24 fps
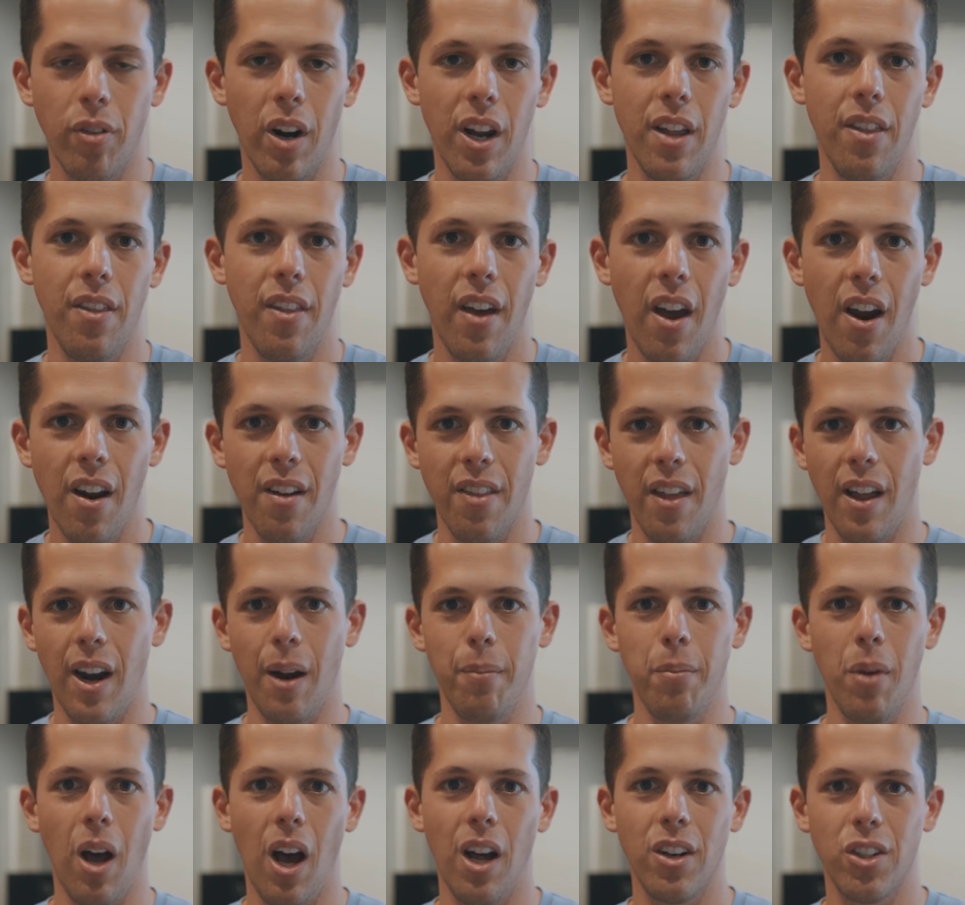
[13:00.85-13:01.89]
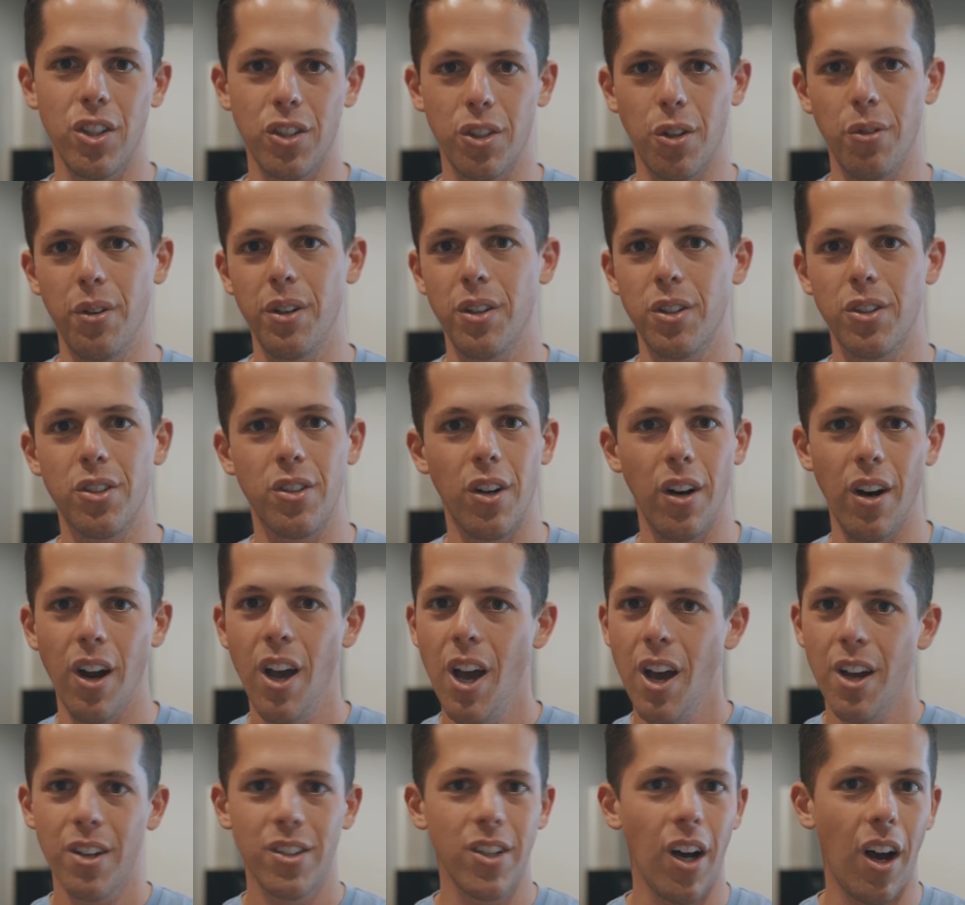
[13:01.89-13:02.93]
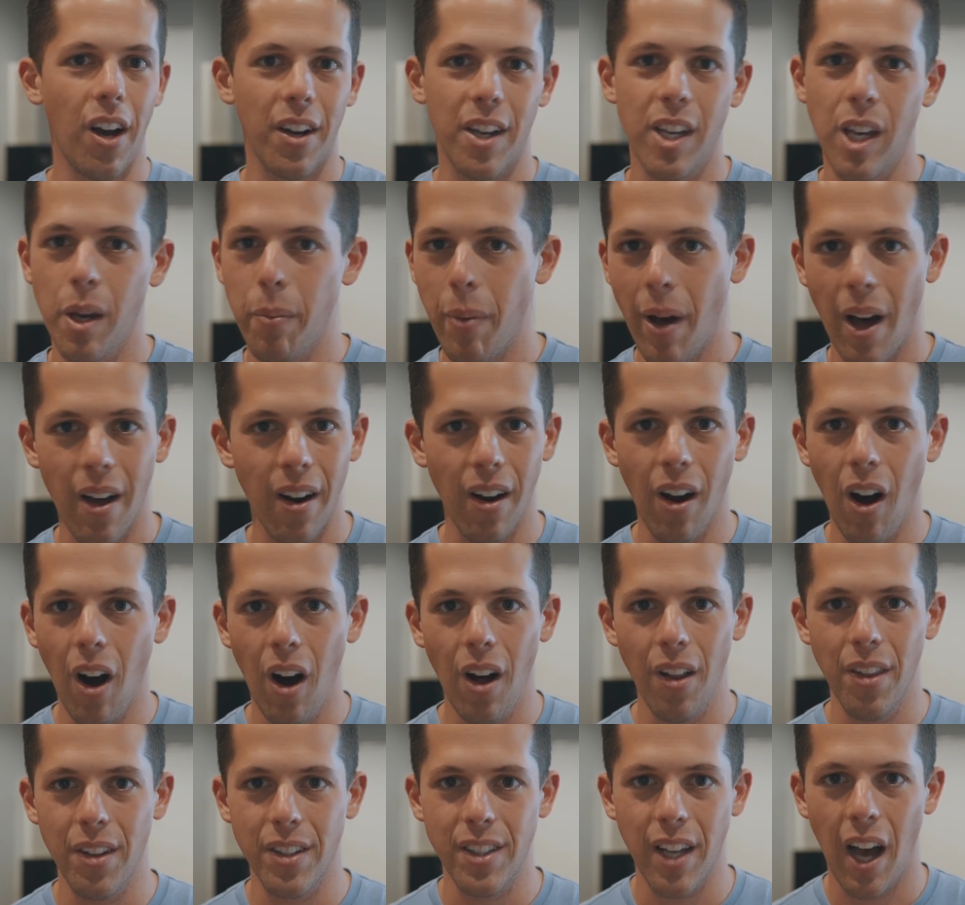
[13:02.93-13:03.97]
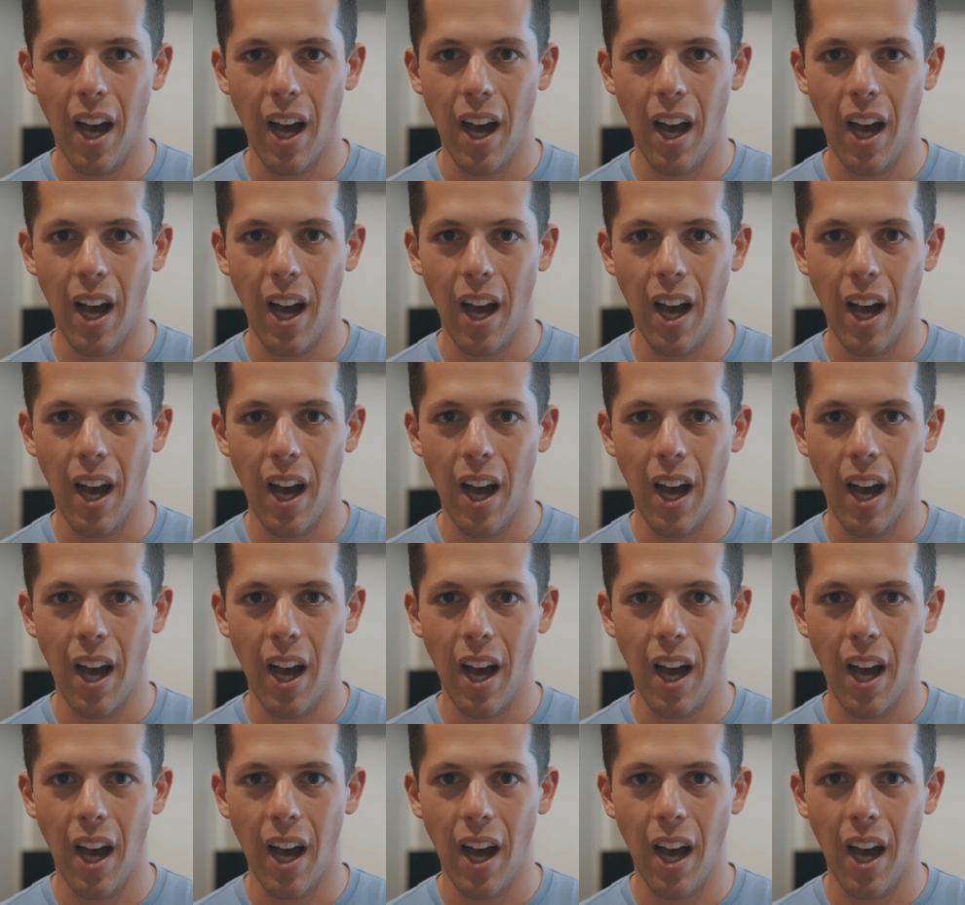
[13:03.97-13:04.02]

right there that I'm not just going to start talking about it all the